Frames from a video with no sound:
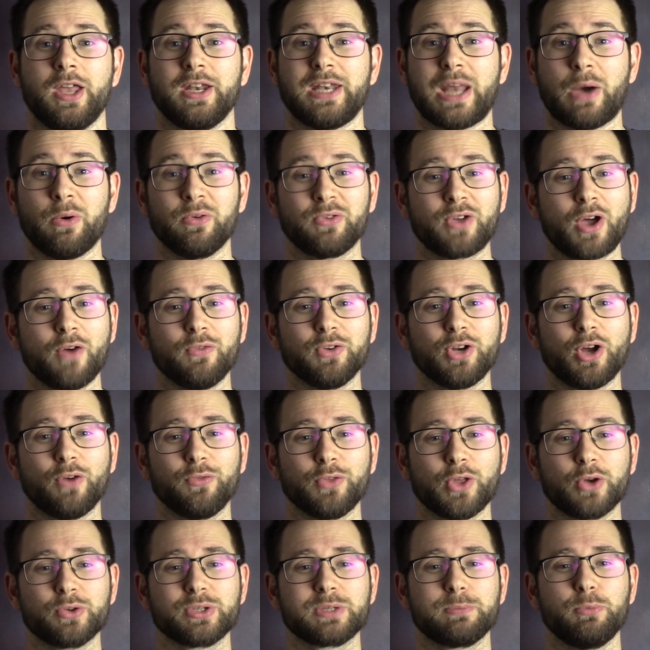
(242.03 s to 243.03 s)
Now we've covered off
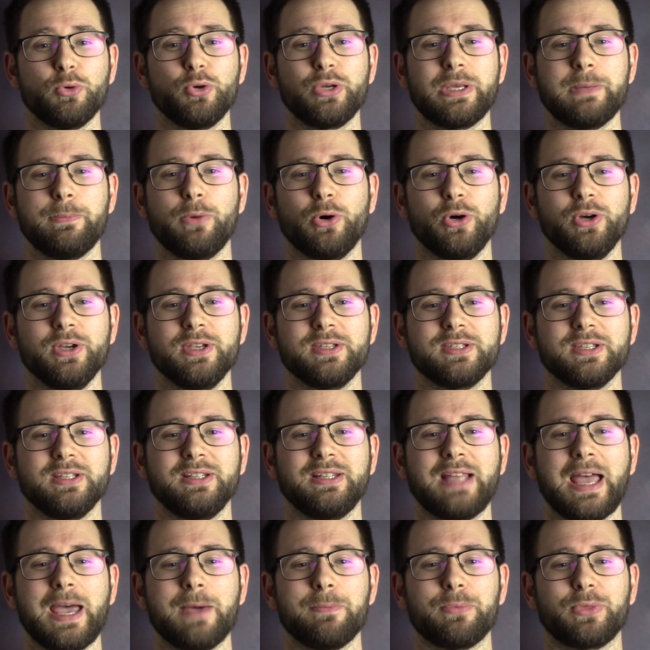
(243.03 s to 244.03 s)
those spooky boys in
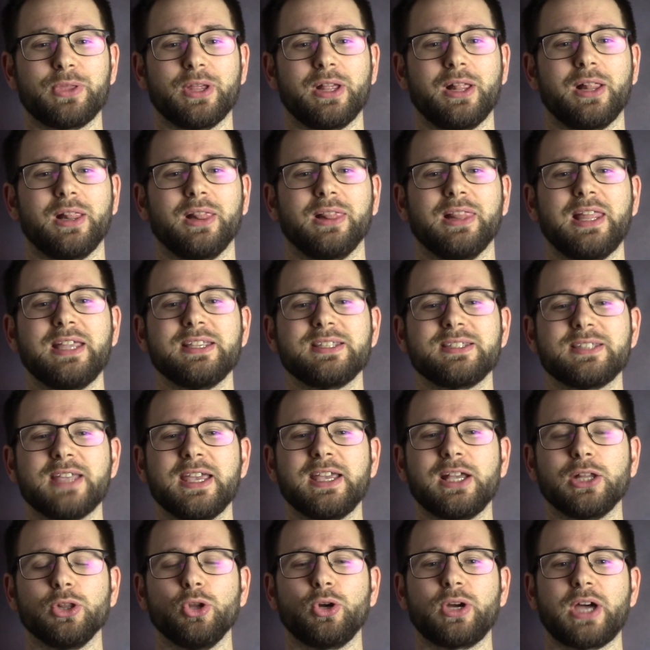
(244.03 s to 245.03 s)
depth, let's
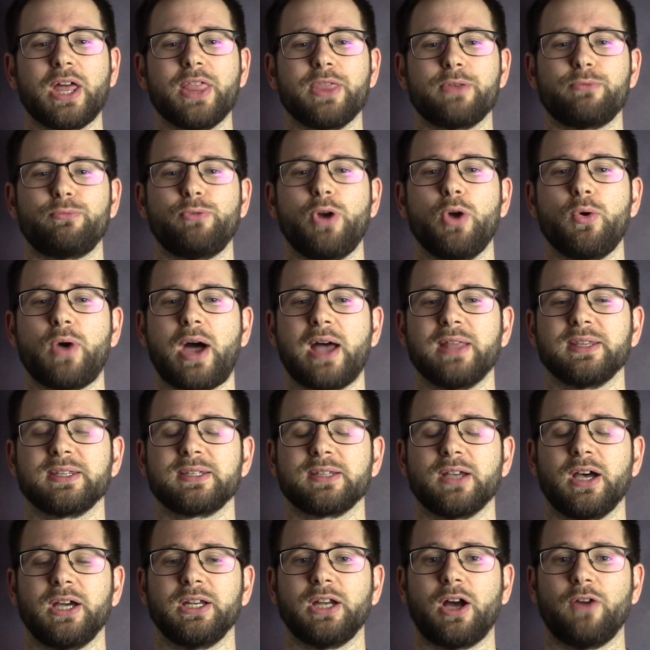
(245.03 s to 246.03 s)
take a look at the Rohan
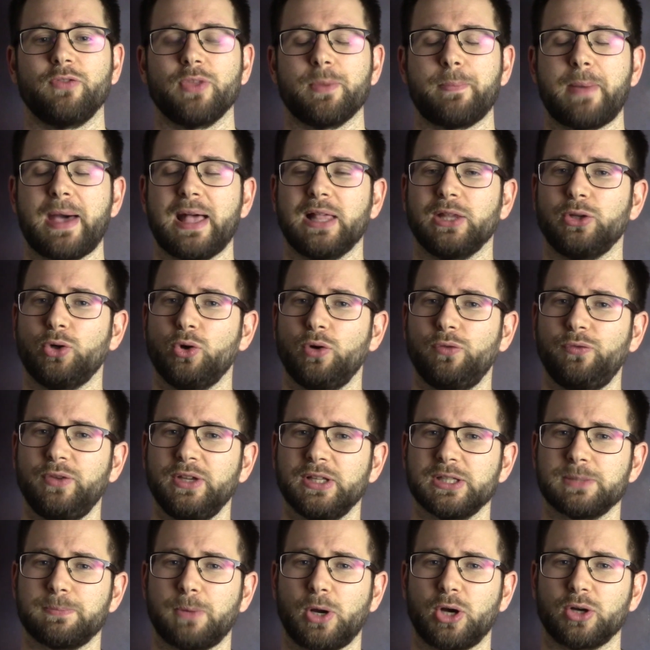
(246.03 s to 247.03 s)
side of the Pelennor
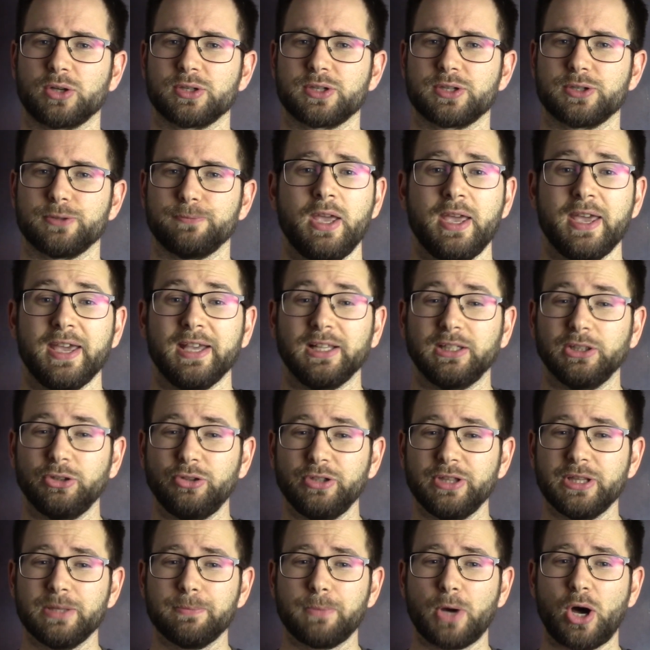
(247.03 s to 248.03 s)
Fields box.
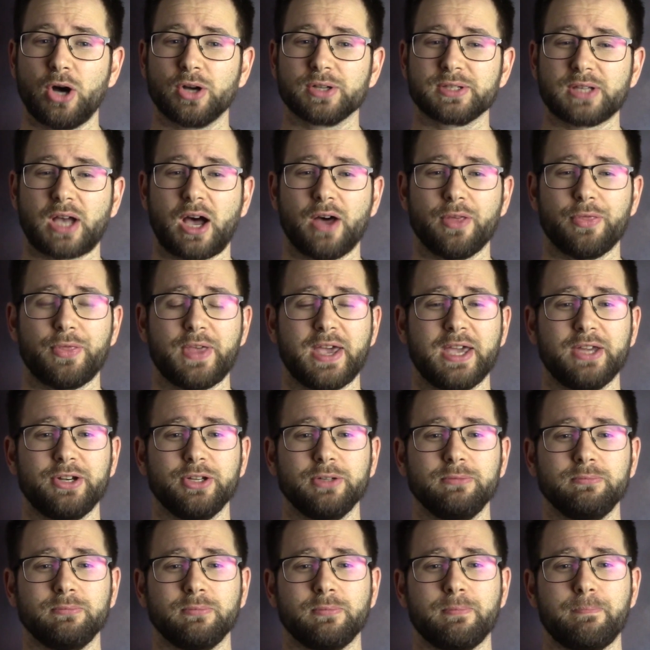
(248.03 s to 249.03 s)
Included in the box are
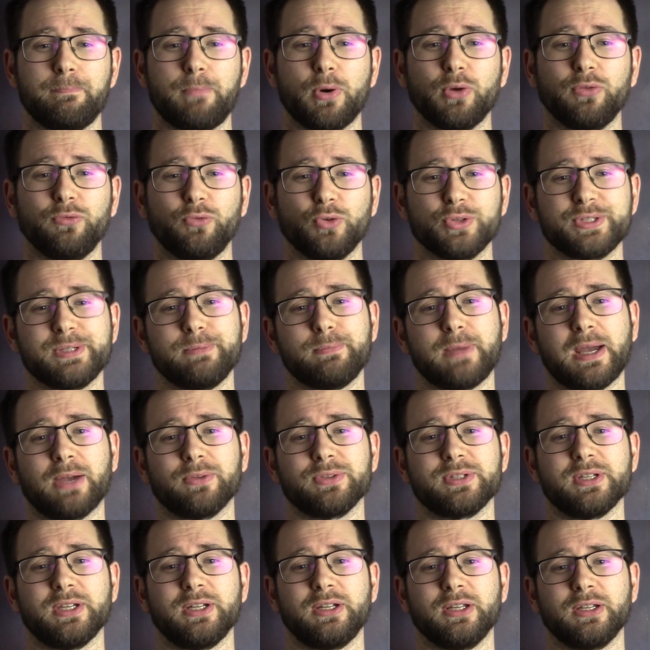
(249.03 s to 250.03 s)
Theoden, both foot and
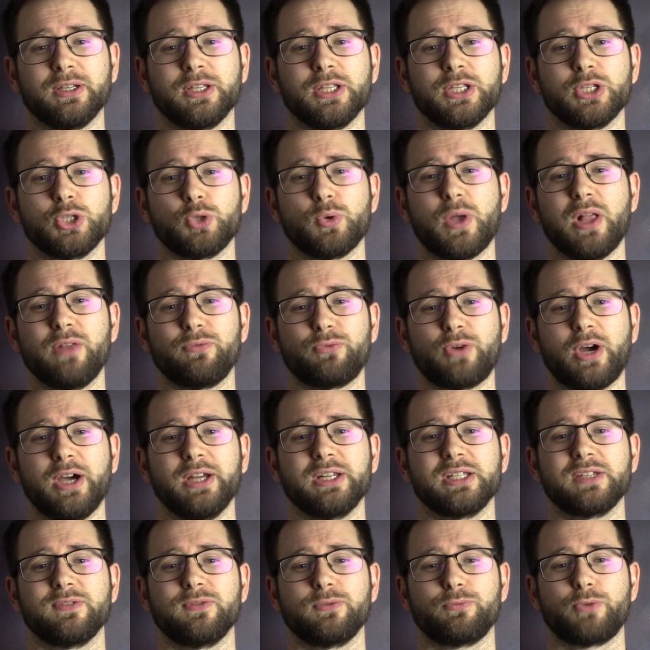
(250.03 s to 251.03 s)
mounted, 12
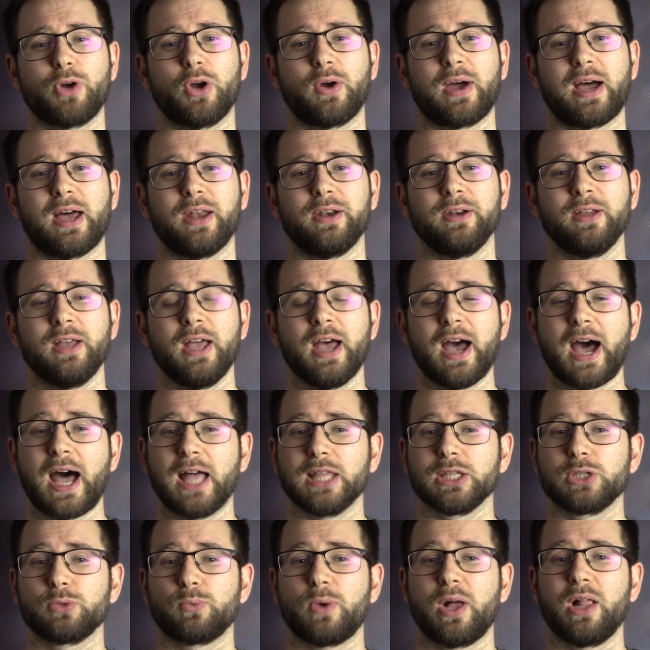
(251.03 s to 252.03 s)
Riders of the Rohan
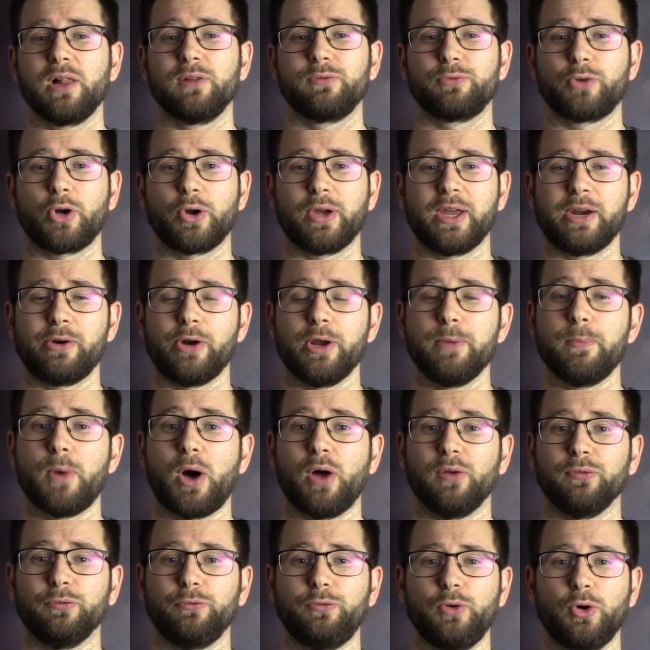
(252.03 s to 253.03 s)
and 12 Rohirrim
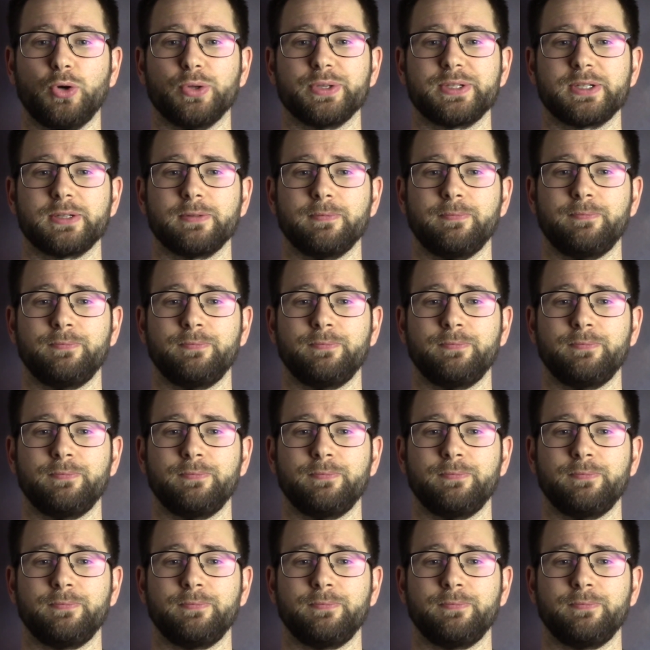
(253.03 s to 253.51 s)
on foot.